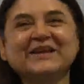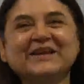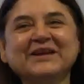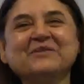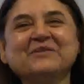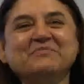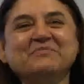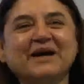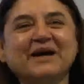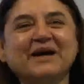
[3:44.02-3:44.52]

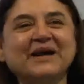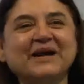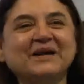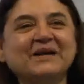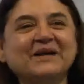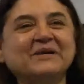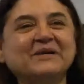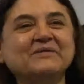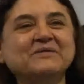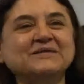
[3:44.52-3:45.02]

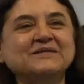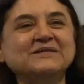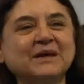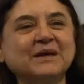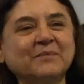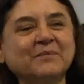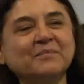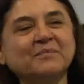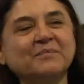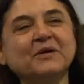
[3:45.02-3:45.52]
by
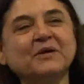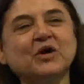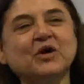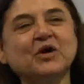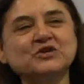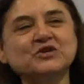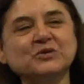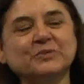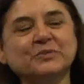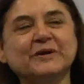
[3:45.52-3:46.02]
some
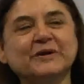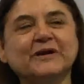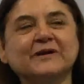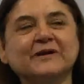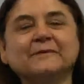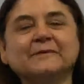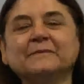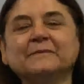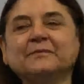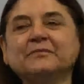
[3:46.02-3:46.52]
entrepreneur
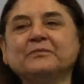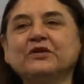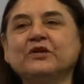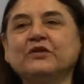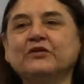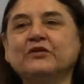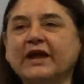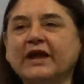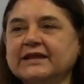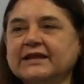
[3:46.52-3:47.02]

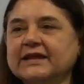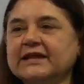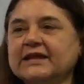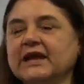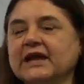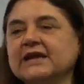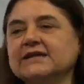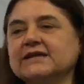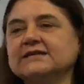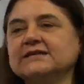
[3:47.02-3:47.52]

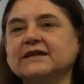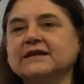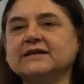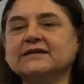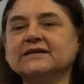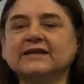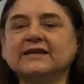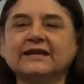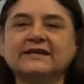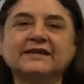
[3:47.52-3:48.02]
recognizing
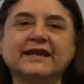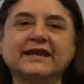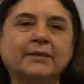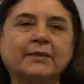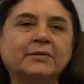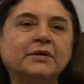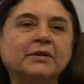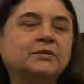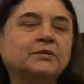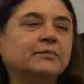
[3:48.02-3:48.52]
that
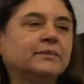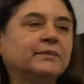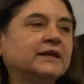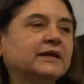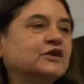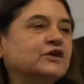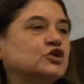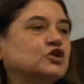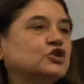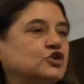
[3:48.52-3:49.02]
camel
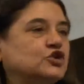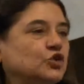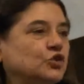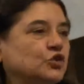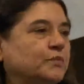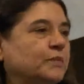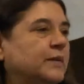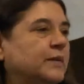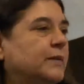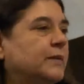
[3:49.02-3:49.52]
milk should
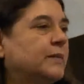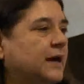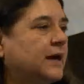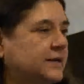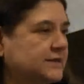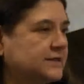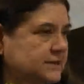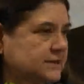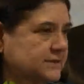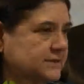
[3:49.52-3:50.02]
be
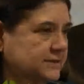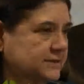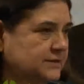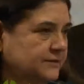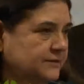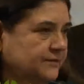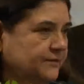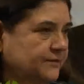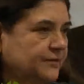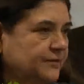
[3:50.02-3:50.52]
marketed.
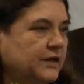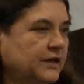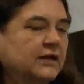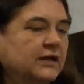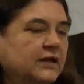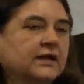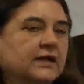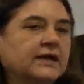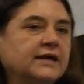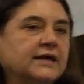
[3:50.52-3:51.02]

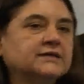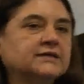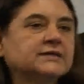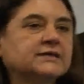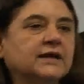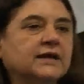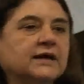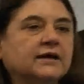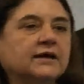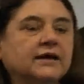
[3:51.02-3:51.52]
It
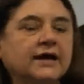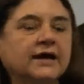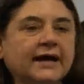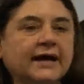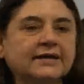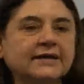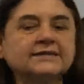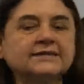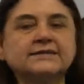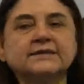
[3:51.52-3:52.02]

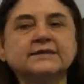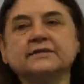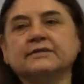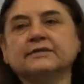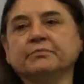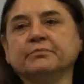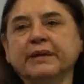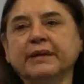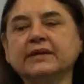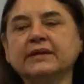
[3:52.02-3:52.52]
has
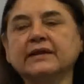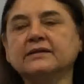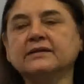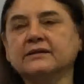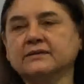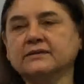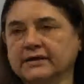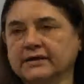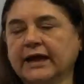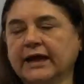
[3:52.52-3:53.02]
milk,
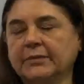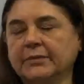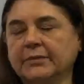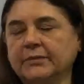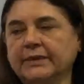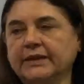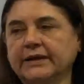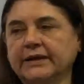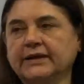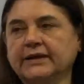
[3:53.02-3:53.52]
the camel
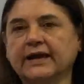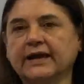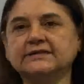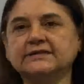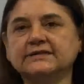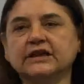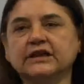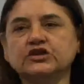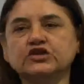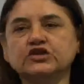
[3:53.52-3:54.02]
milk has
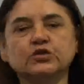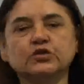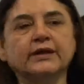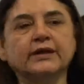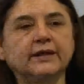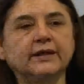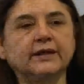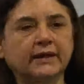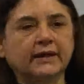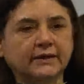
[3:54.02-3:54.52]

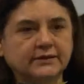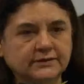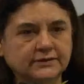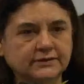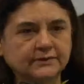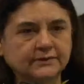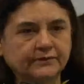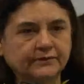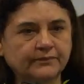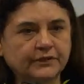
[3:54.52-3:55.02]
insulin in it.
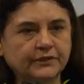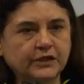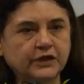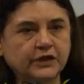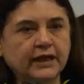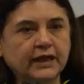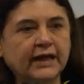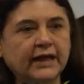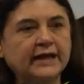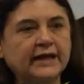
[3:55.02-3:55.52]

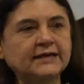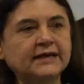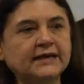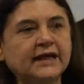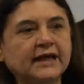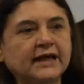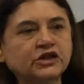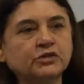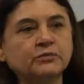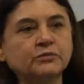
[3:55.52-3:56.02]
And
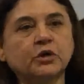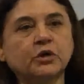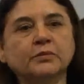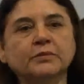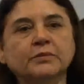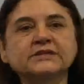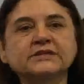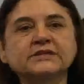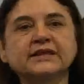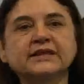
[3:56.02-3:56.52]
at the
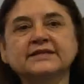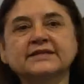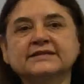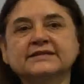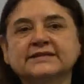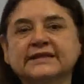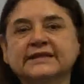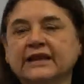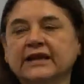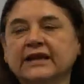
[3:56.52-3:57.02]
moment, it is
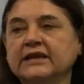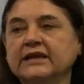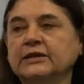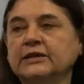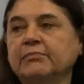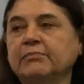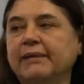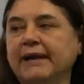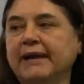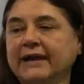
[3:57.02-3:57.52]
selling in the
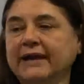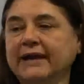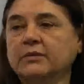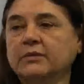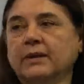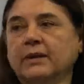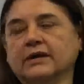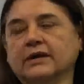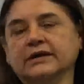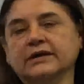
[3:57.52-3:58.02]
black
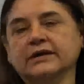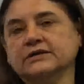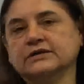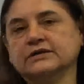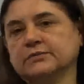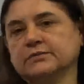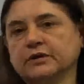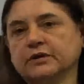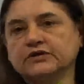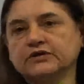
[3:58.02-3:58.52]
market
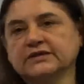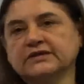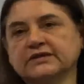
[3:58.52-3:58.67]
because it